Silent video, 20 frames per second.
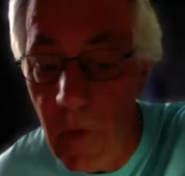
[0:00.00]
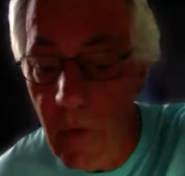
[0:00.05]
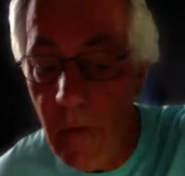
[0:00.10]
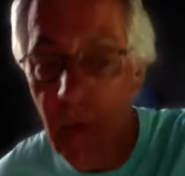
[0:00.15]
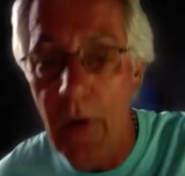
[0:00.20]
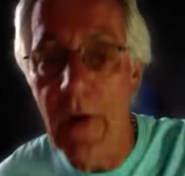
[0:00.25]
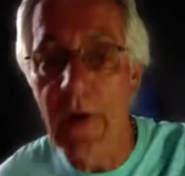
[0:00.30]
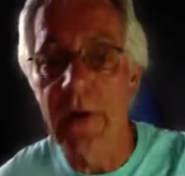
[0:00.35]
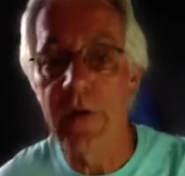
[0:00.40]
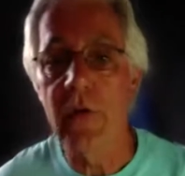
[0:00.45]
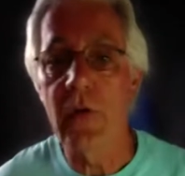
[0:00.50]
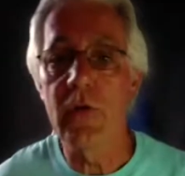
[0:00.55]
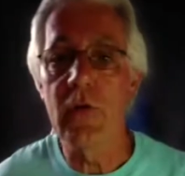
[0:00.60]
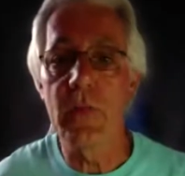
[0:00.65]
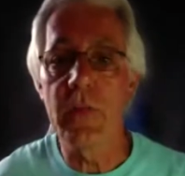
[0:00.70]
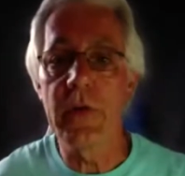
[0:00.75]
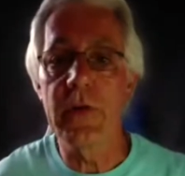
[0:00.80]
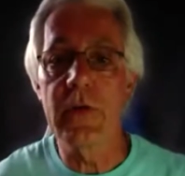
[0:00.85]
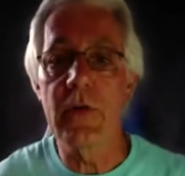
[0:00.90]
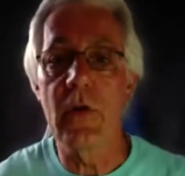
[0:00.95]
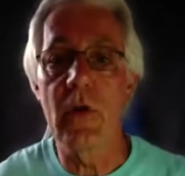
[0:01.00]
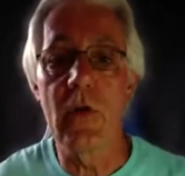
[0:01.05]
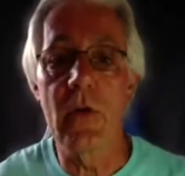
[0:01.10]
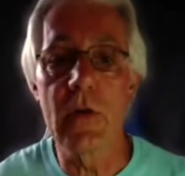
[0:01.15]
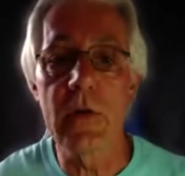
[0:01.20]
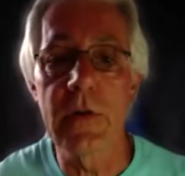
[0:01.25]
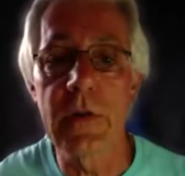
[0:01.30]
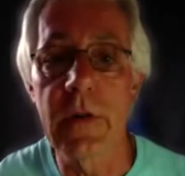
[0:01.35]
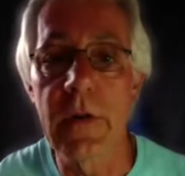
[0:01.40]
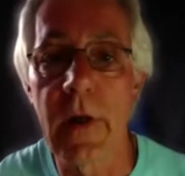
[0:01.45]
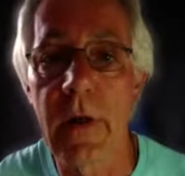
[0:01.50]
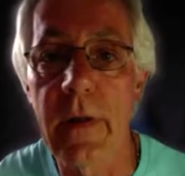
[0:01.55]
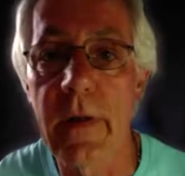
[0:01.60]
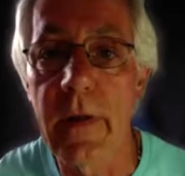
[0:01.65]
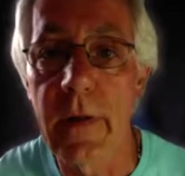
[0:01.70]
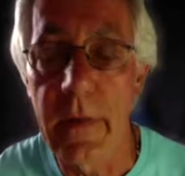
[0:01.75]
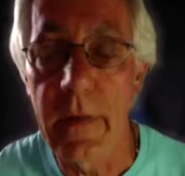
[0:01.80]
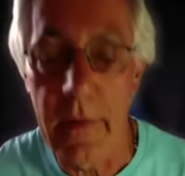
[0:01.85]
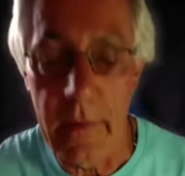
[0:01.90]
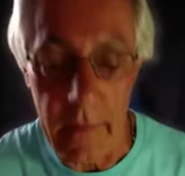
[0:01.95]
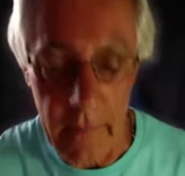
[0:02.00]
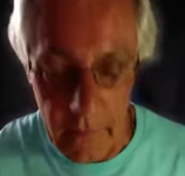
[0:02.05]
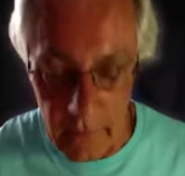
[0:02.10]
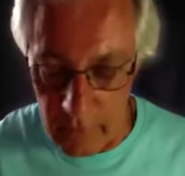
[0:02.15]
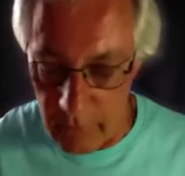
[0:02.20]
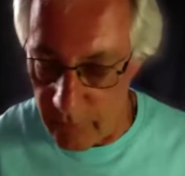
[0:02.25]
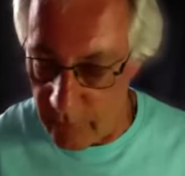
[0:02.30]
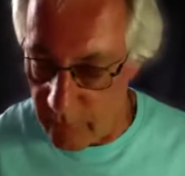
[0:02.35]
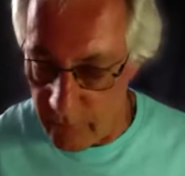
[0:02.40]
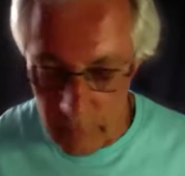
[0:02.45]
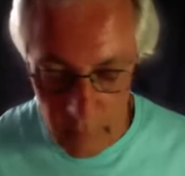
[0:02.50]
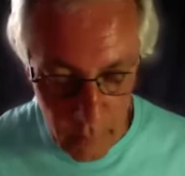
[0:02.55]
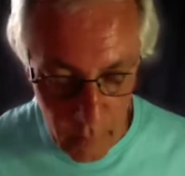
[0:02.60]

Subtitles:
Right, tot up your scores. You